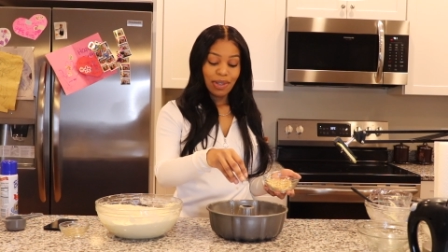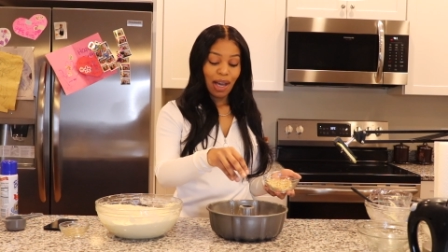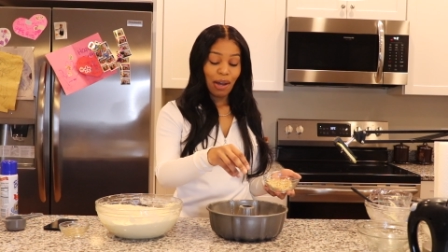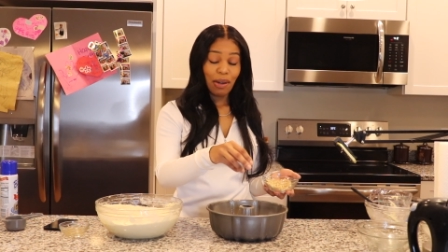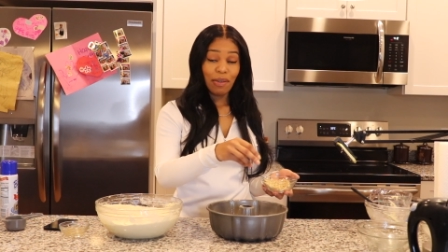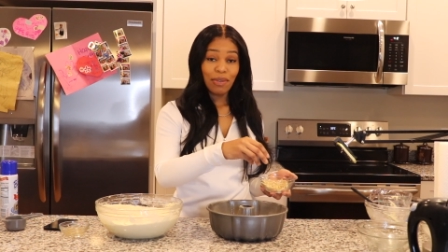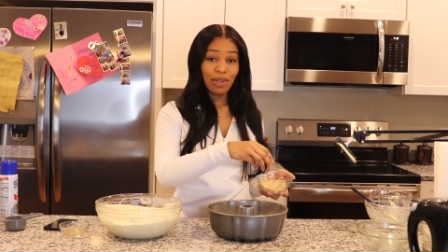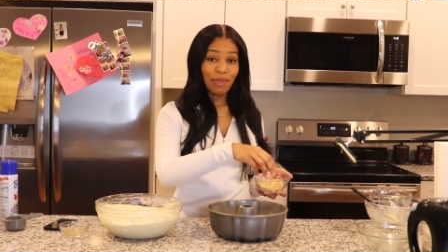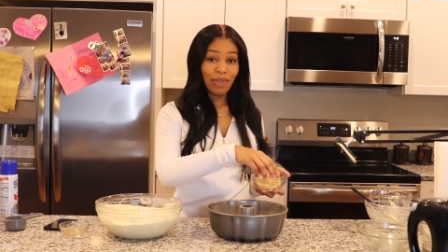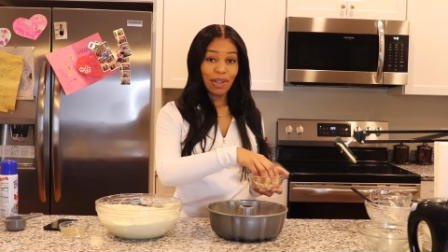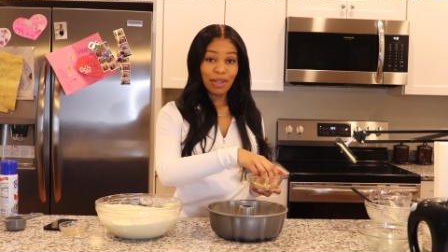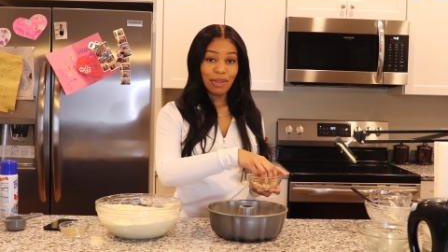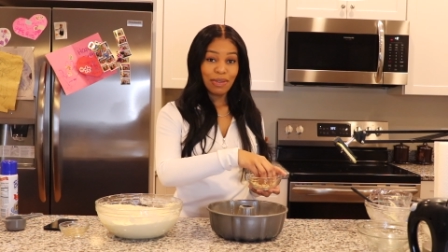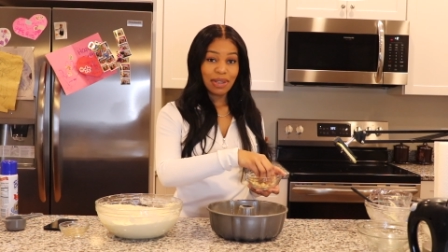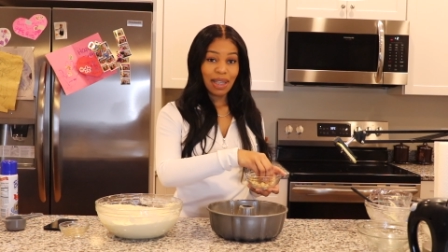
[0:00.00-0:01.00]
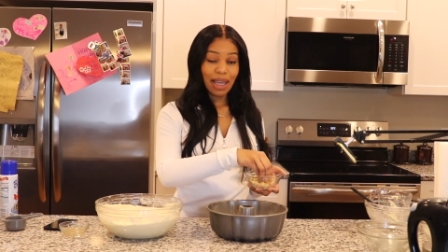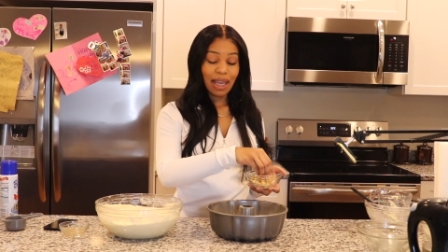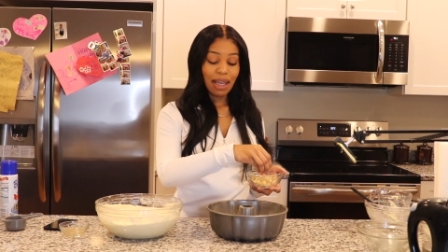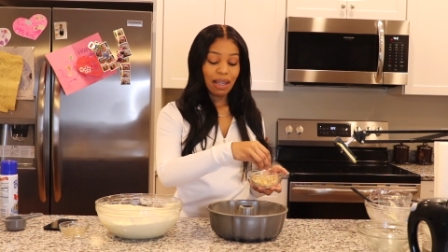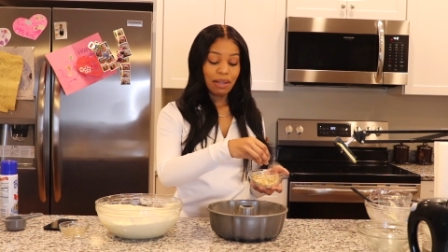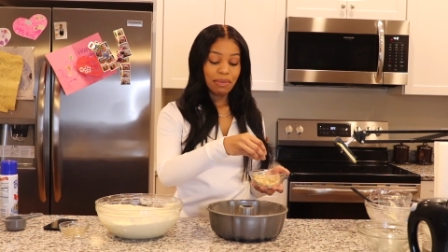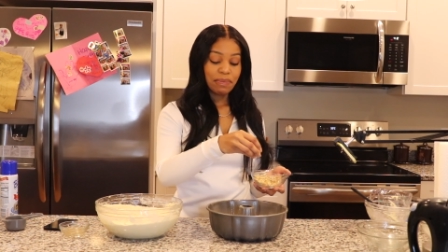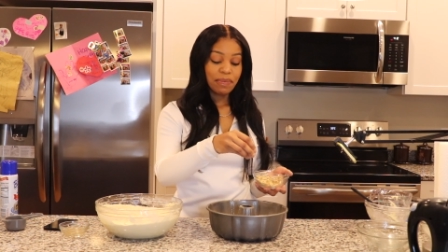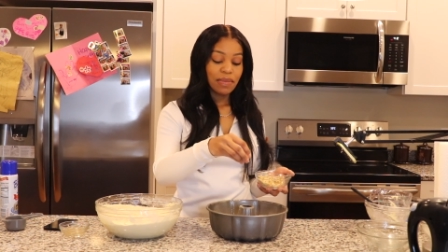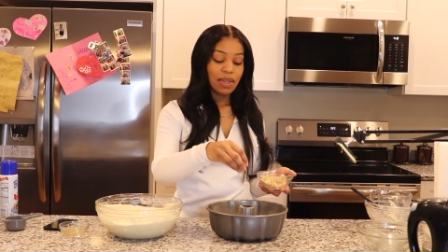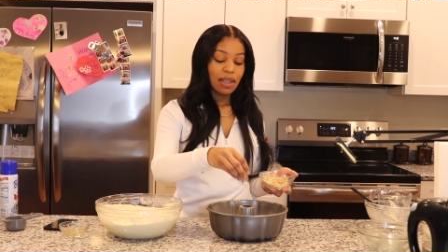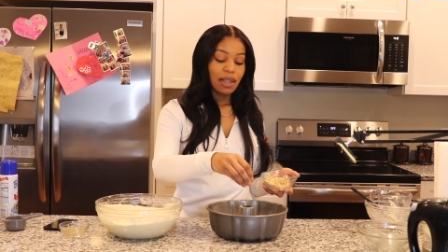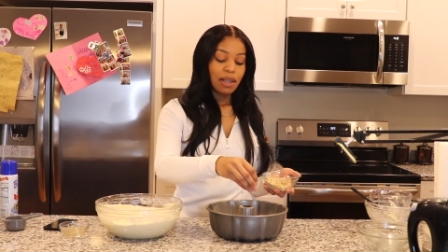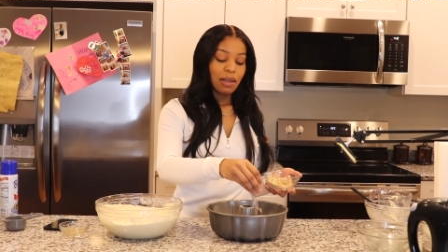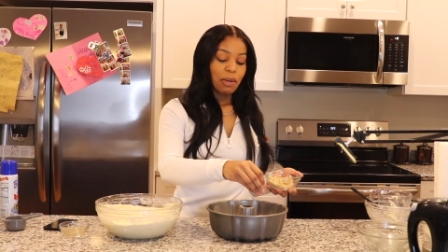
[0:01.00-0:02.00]
however the fuck you say it.
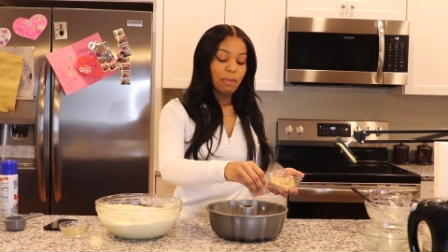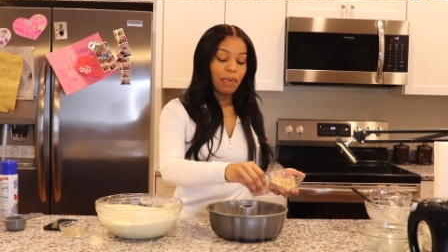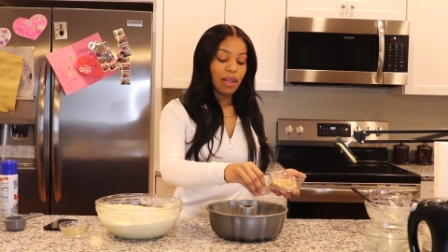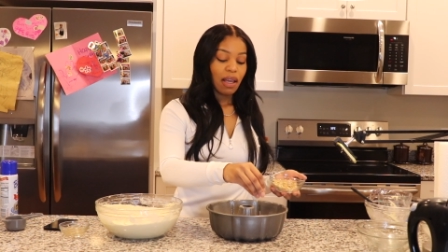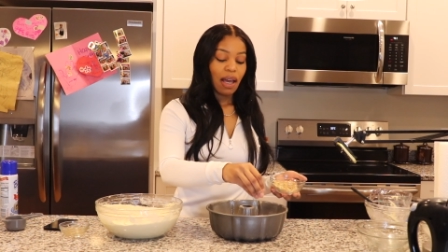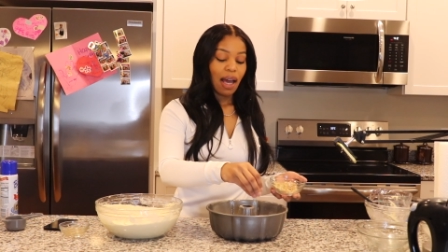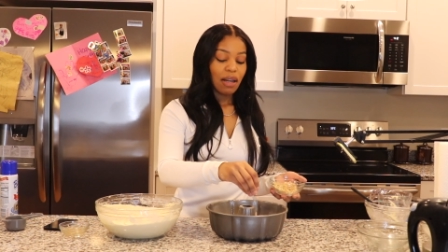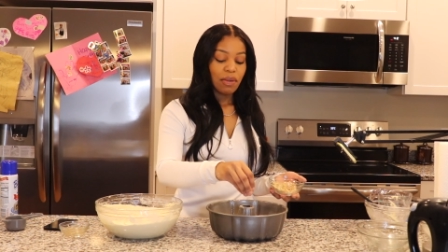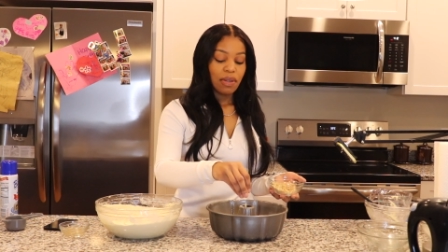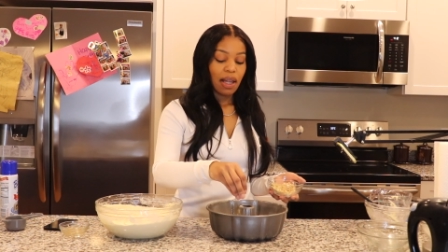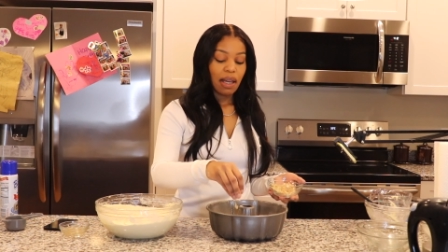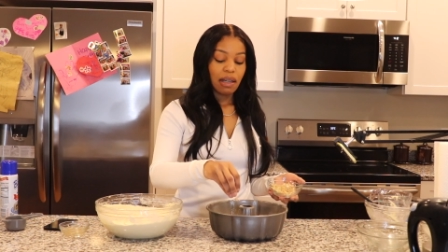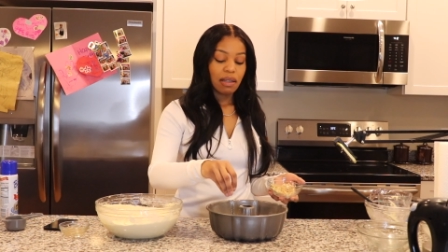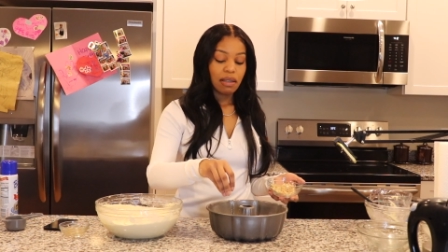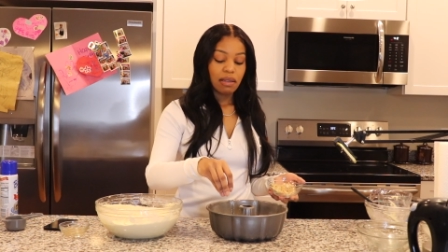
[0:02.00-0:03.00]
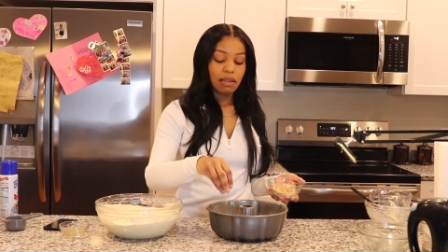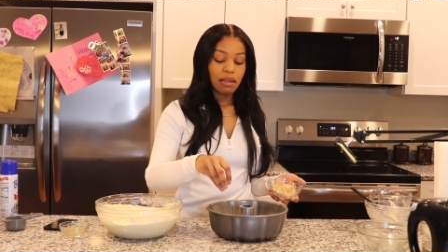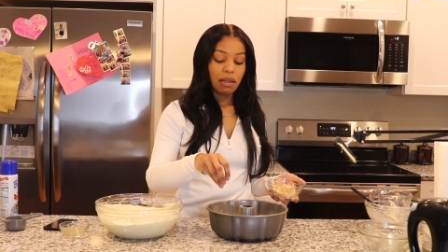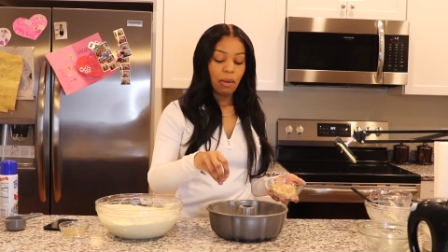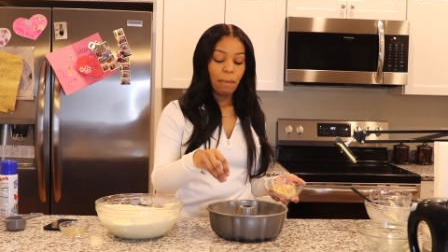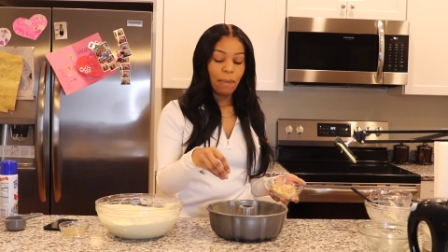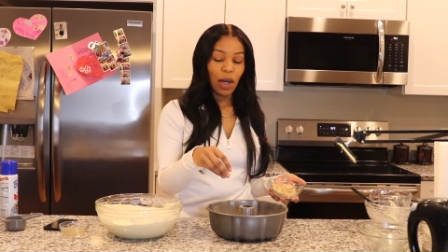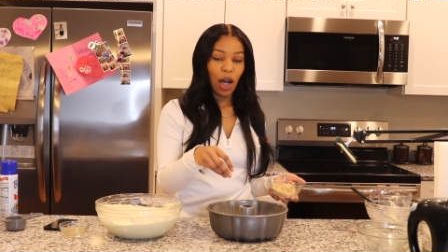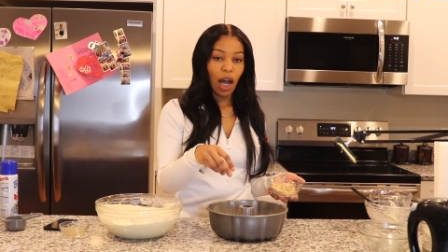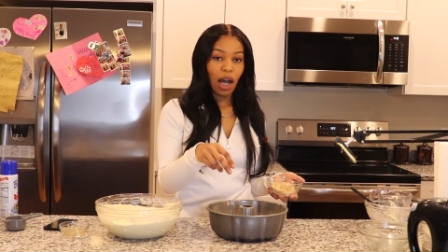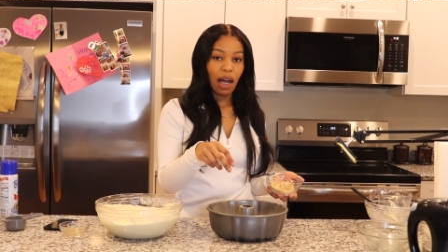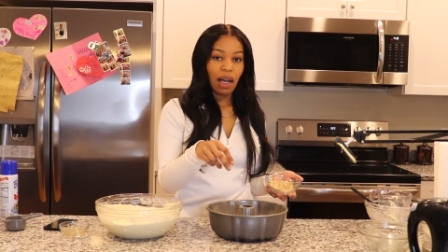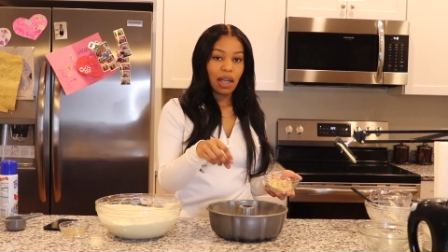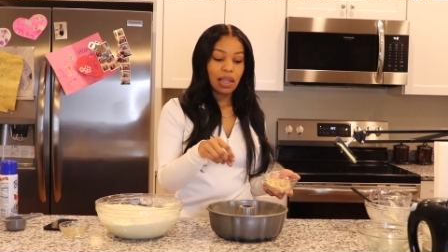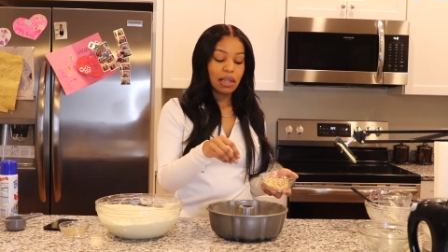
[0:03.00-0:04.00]
But yeah, I don't like
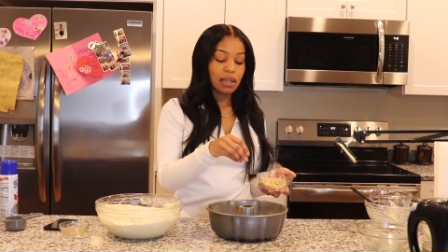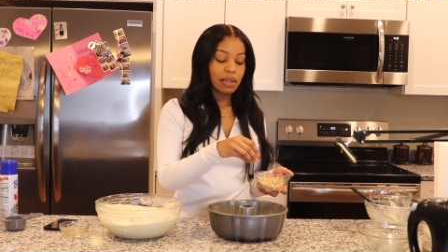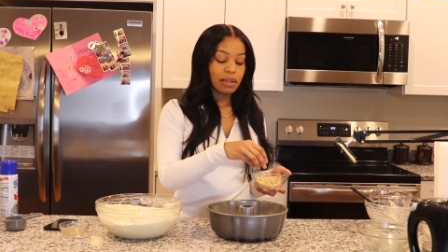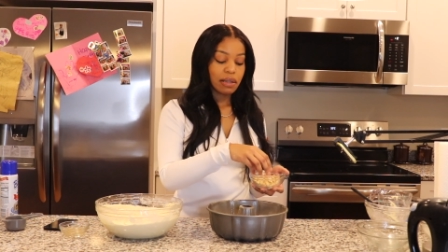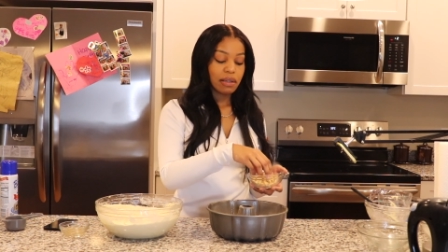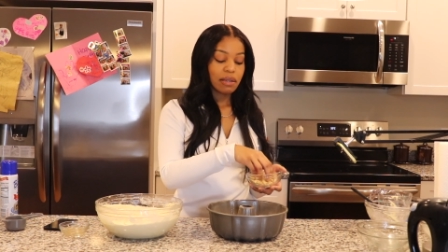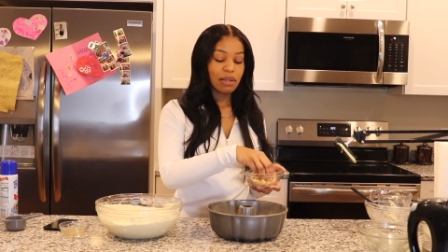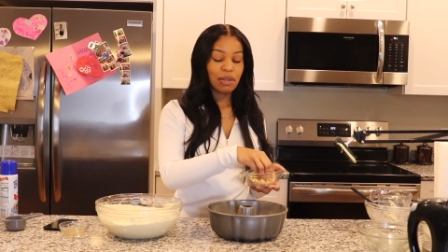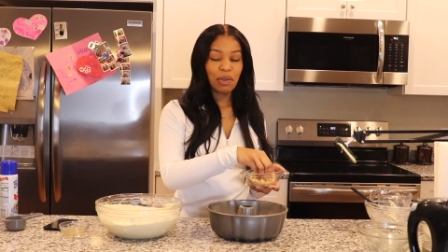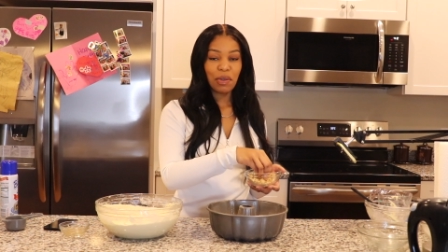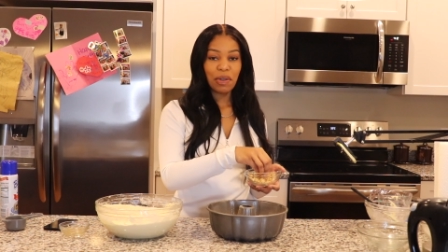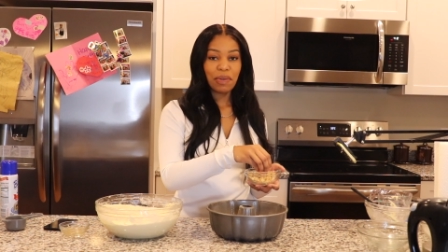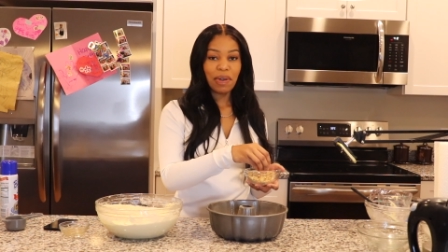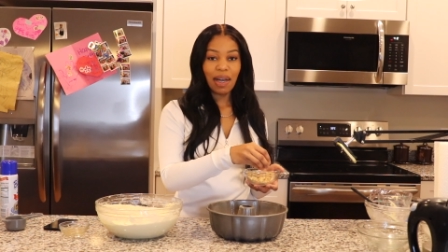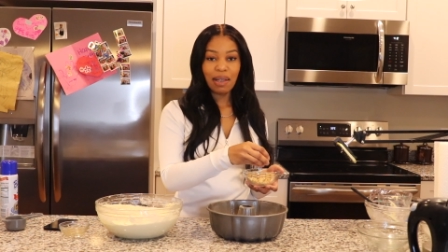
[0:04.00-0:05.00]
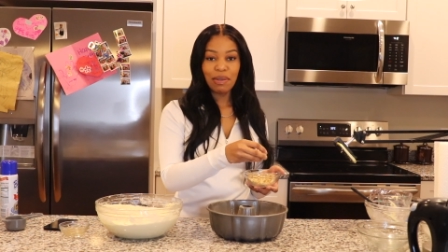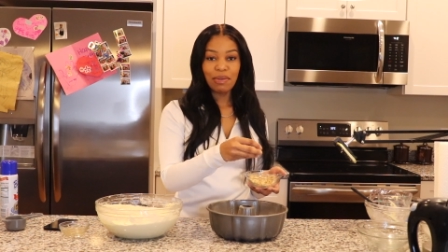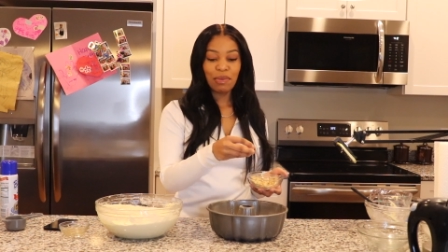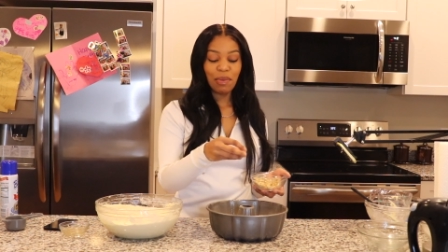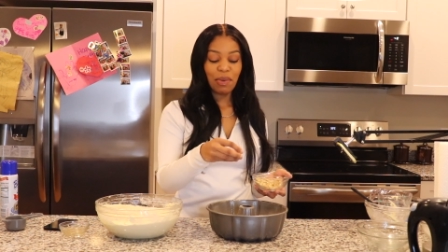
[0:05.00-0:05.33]
pecans, so I use